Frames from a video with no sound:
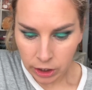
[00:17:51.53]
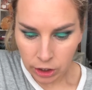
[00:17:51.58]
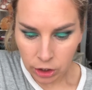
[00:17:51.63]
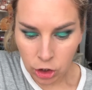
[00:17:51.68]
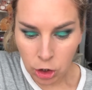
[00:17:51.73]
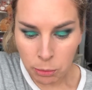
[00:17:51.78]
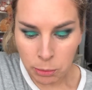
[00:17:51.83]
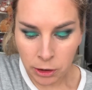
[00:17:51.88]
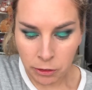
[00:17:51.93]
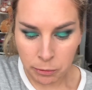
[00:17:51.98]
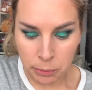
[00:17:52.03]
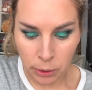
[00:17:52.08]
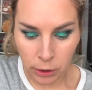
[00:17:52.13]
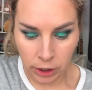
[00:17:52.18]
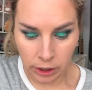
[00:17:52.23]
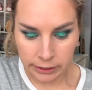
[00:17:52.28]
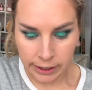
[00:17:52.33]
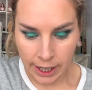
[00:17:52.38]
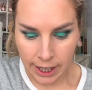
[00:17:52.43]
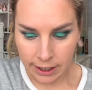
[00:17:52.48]
a couple of
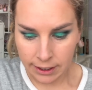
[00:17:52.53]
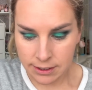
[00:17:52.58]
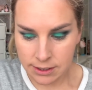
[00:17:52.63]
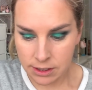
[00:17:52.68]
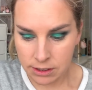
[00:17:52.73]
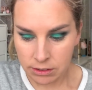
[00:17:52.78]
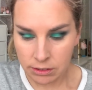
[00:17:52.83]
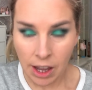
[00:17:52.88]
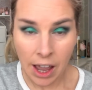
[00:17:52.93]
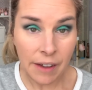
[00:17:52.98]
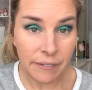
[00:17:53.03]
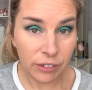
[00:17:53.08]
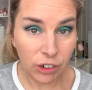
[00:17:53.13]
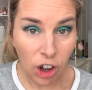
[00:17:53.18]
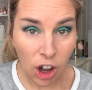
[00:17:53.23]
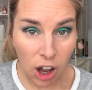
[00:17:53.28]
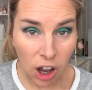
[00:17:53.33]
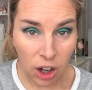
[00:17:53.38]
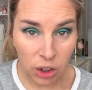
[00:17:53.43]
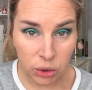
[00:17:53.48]
boiled eggs,
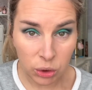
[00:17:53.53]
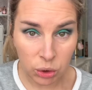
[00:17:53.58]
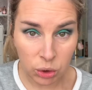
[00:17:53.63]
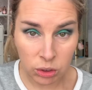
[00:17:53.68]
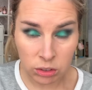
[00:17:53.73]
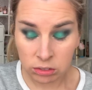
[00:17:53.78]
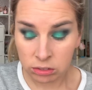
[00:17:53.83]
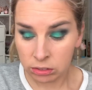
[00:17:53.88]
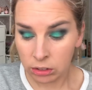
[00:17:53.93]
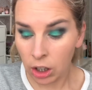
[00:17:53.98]
avocado.